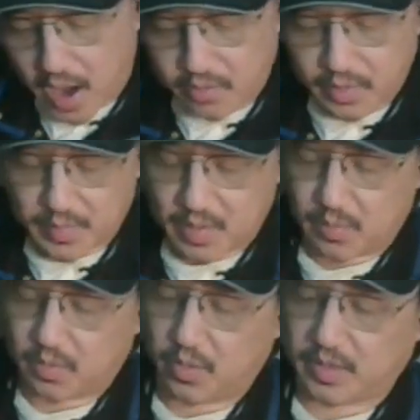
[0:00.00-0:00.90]
I
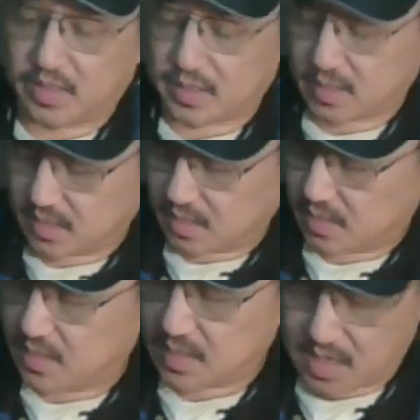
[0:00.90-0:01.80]
remember what this
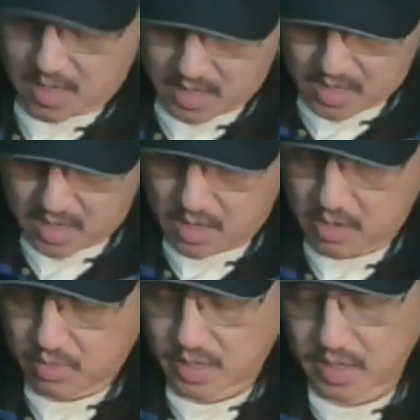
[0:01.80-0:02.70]
is.
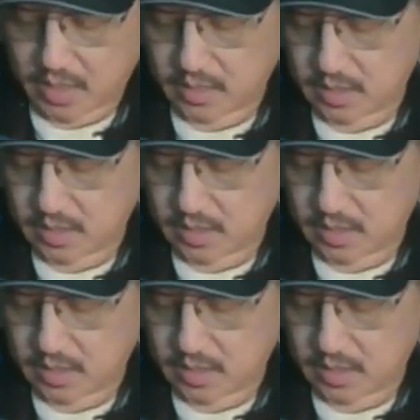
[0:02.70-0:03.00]
Okay,